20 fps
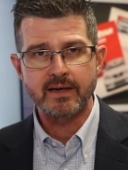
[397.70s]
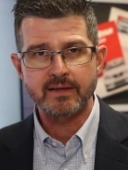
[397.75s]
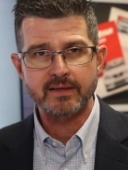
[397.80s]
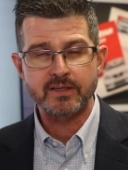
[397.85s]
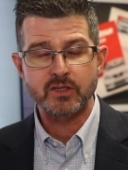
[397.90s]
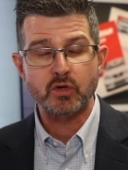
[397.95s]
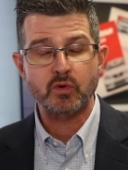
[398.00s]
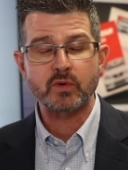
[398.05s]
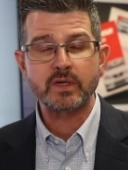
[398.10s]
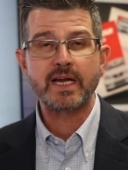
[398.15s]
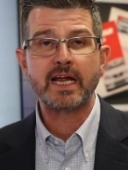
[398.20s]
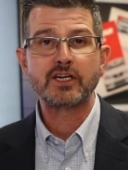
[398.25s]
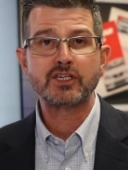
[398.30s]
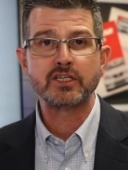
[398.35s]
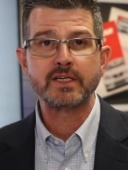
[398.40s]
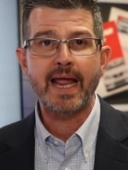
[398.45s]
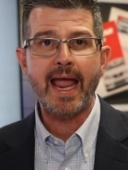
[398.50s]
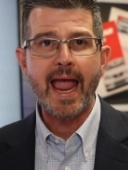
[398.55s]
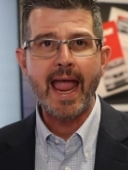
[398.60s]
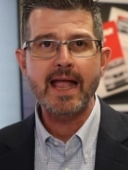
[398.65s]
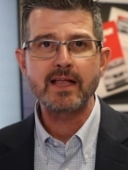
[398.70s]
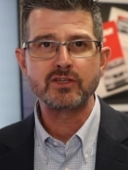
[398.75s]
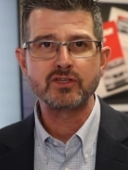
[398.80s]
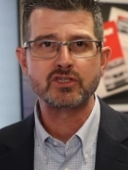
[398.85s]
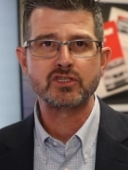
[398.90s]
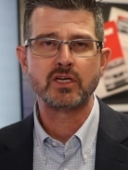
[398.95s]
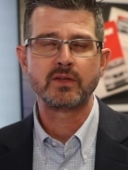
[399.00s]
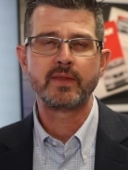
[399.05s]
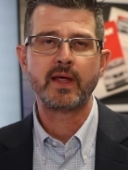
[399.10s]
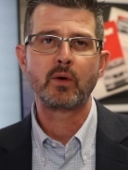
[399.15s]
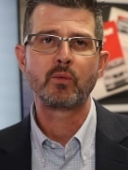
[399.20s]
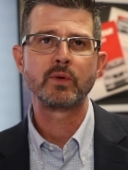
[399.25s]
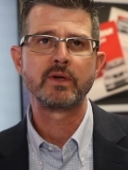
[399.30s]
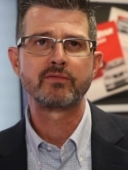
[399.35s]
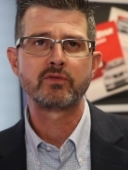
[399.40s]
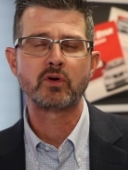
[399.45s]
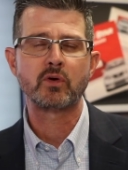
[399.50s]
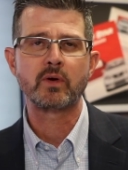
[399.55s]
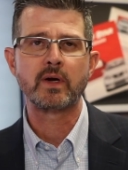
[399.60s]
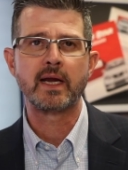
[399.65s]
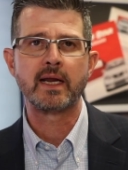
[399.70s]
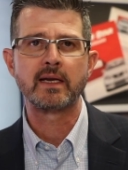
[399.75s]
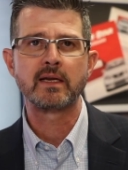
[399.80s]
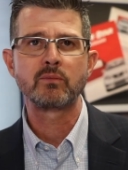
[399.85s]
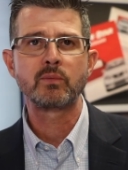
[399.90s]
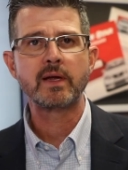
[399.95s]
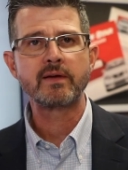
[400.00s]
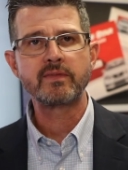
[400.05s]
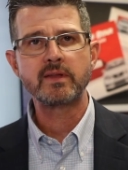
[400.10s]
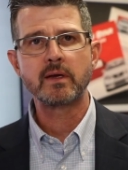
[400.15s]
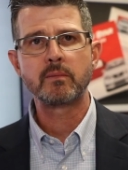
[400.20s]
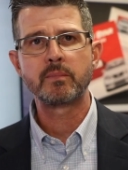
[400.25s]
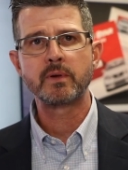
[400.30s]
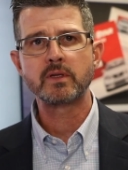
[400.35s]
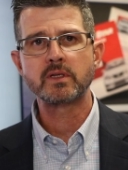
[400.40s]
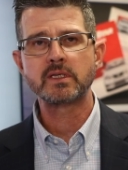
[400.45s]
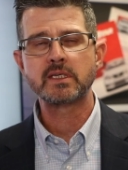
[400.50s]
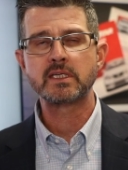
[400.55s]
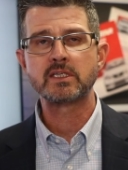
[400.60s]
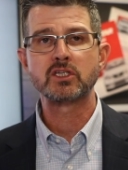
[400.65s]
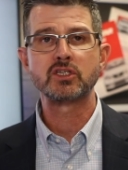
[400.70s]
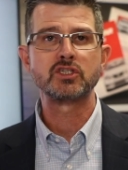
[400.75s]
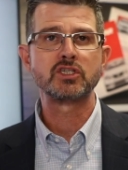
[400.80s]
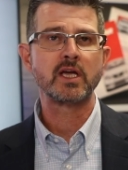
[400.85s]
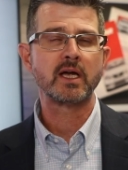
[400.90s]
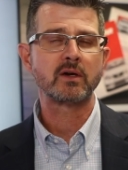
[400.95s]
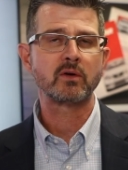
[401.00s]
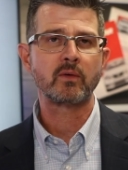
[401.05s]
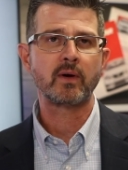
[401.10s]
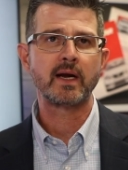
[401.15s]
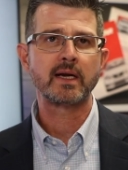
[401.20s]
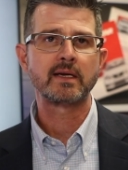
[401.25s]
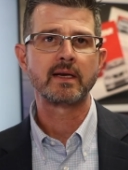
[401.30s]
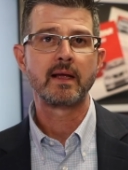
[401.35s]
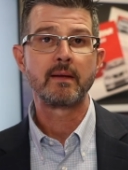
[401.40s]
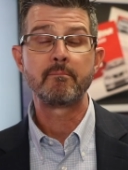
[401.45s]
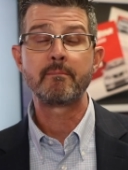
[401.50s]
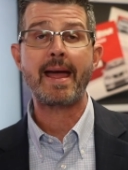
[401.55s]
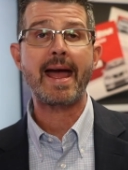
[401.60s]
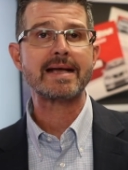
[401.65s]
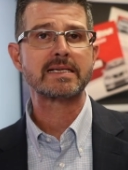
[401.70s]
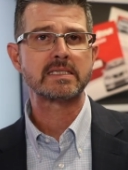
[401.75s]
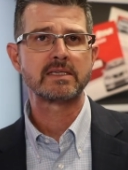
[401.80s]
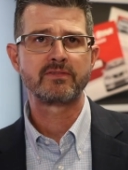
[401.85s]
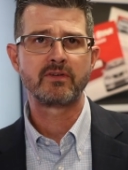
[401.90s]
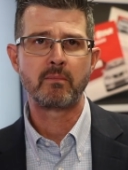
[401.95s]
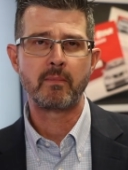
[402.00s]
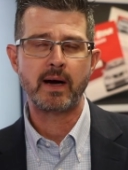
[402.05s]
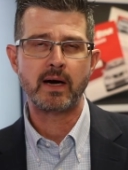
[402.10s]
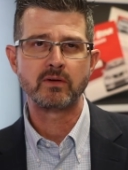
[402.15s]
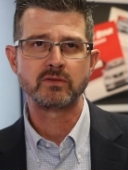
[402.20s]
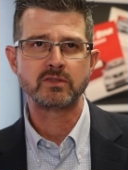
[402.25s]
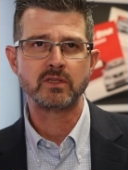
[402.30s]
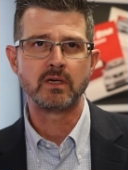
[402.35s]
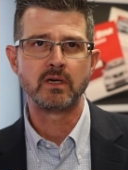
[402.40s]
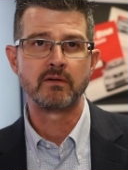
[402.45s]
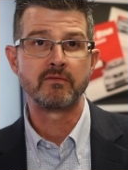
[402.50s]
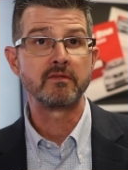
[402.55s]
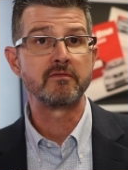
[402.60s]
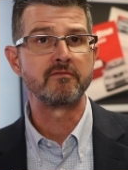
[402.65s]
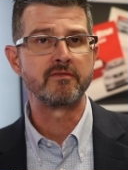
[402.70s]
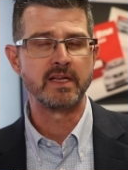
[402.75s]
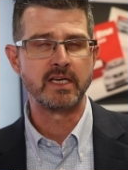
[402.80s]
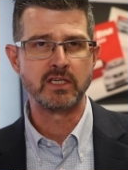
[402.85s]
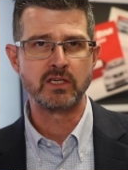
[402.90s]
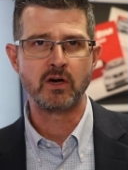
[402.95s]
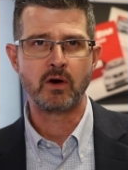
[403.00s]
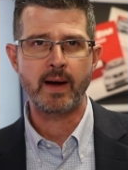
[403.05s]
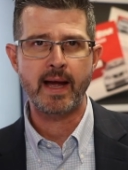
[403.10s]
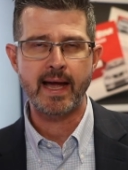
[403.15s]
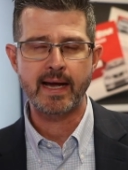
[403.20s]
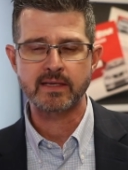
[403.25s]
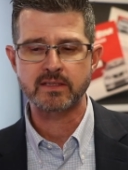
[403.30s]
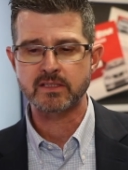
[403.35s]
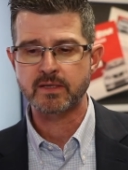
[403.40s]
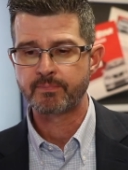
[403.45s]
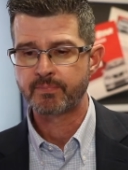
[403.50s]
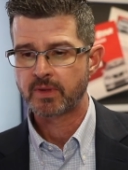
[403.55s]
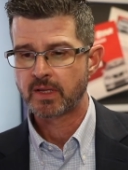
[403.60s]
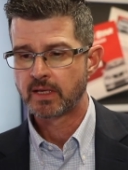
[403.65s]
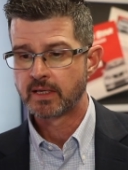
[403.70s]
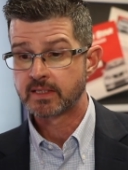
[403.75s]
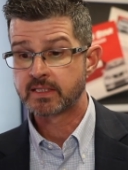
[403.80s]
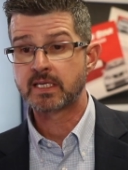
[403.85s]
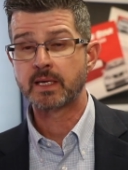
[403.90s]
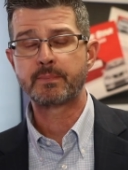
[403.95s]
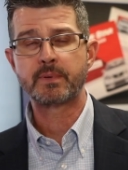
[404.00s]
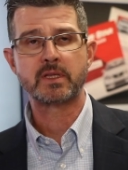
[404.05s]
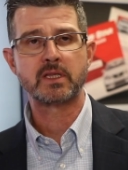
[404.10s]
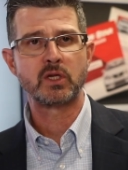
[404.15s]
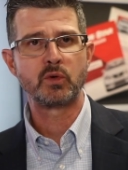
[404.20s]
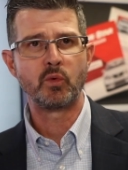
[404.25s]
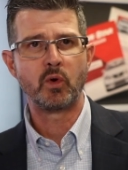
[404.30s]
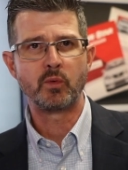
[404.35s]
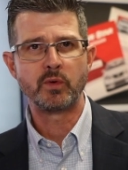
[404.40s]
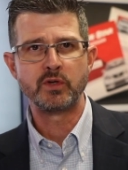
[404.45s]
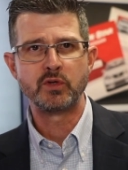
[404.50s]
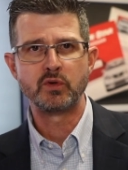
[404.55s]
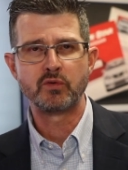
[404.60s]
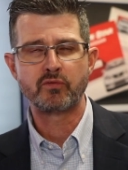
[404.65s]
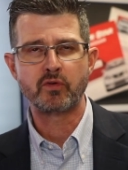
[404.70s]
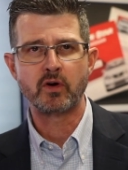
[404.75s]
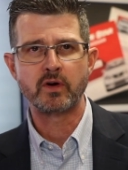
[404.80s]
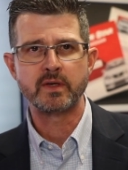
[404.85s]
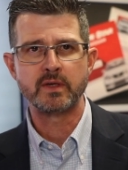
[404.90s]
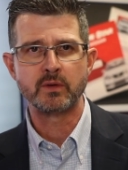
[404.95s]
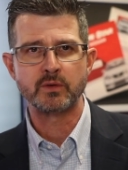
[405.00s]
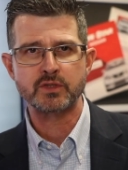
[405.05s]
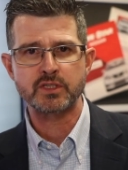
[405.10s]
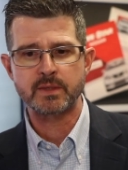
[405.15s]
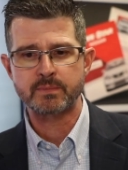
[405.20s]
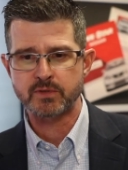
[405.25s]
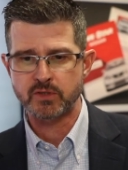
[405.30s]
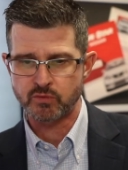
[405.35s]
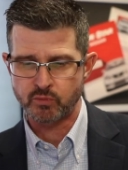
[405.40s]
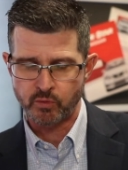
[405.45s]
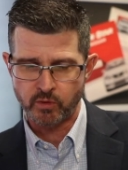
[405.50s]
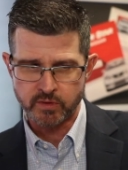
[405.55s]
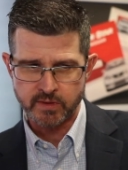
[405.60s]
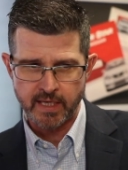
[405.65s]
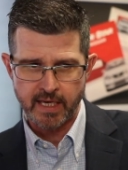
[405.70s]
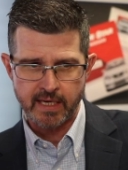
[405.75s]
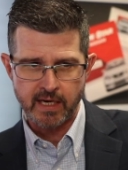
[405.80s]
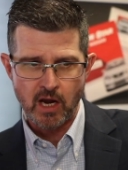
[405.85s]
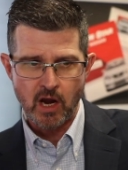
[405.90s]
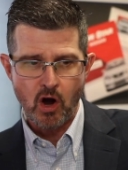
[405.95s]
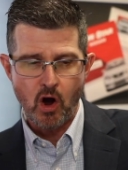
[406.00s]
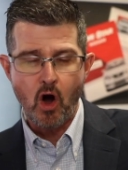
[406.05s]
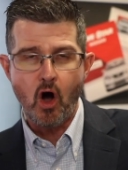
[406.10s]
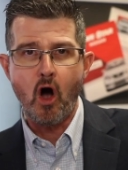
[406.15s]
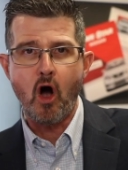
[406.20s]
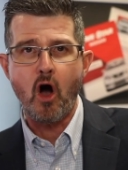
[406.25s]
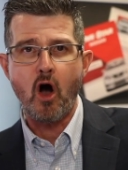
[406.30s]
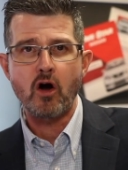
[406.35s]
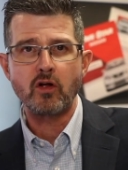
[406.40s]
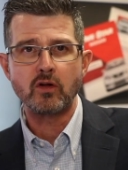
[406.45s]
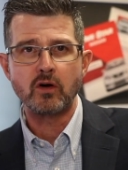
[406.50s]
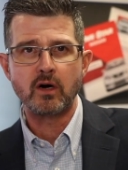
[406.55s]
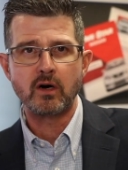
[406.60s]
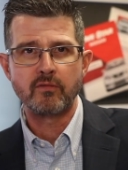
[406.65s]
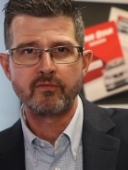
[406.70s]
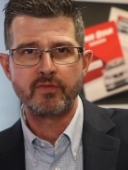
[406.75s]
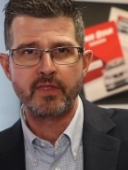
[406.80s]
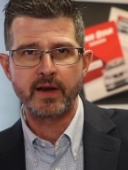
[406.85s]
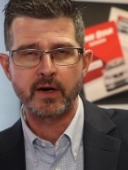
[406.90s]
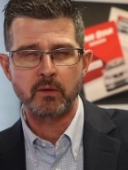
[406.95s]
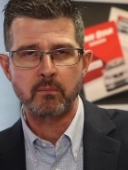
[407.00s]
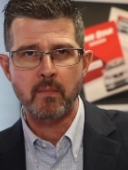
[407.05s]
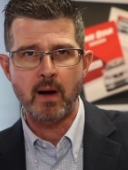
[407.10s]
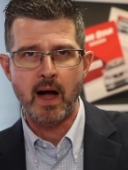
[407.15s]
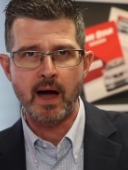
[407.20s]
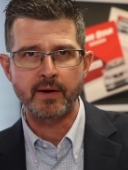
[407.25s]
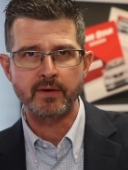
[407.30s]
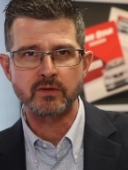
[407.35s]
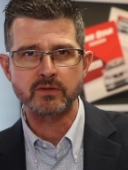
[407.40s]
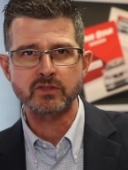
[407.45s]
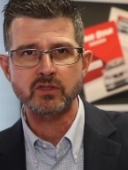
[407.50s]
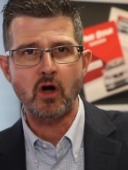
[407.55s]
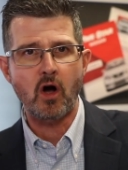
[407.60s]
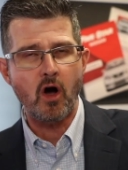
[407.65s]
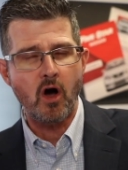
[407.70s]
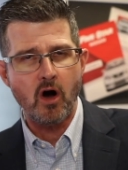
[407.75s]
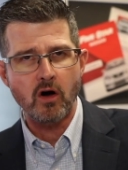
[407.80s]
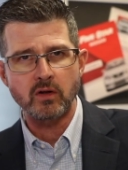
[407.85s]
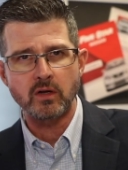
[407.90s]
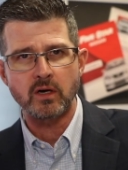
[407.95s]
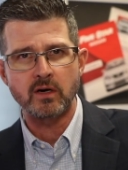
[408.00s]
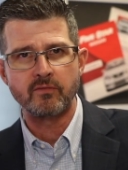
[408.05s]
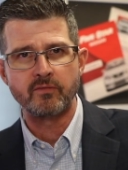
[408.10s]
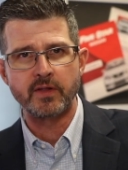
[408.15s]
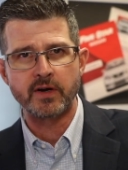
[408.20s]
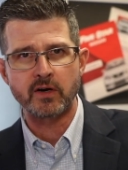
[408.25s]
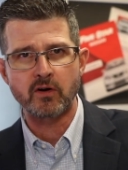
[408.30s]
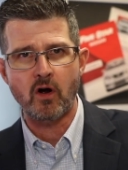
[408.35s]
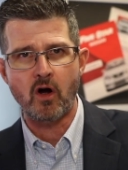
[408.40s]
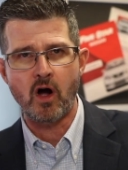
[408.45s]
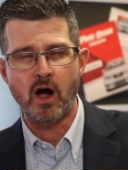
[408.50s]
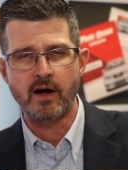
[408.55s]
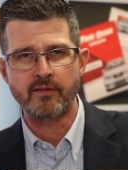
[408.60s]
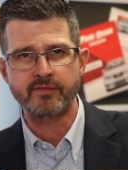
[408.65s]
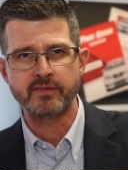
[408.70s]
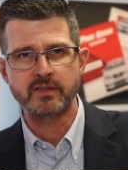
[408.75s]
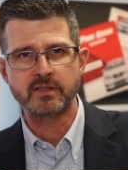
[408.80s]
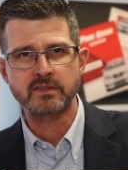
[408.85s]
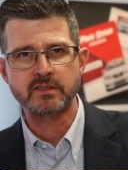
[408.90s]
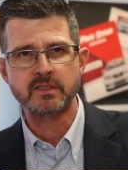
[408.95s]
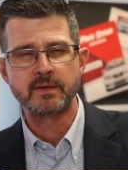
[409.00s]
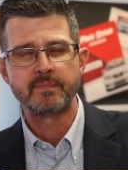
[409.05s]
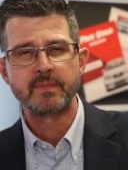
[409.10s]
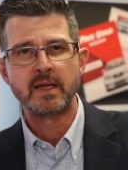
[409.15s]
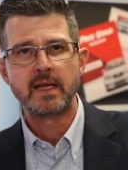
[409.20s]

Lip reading: creation engine that we've created, we have the ability to generate massive amounts of video ads. Typically what we do for our dealerships is we'll take all of their models, all of their offers,